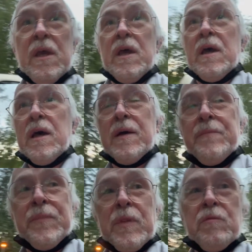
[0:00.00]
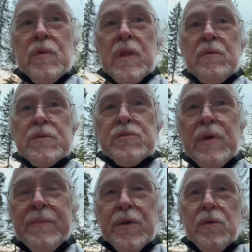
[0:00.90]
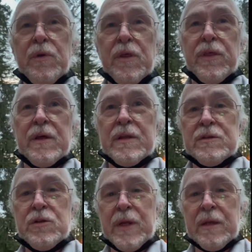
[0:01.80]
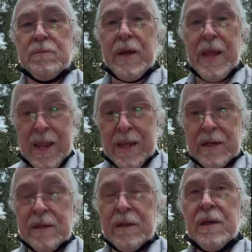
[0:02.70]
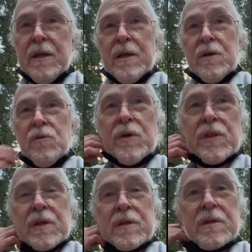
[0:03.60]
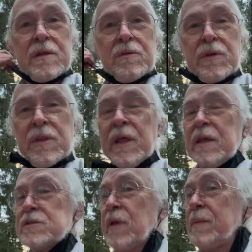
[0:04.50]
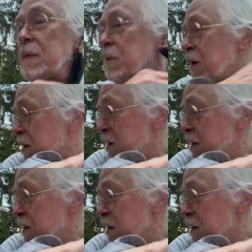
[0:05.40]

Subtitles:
and was right up there with doing it by hand with a scraping bar,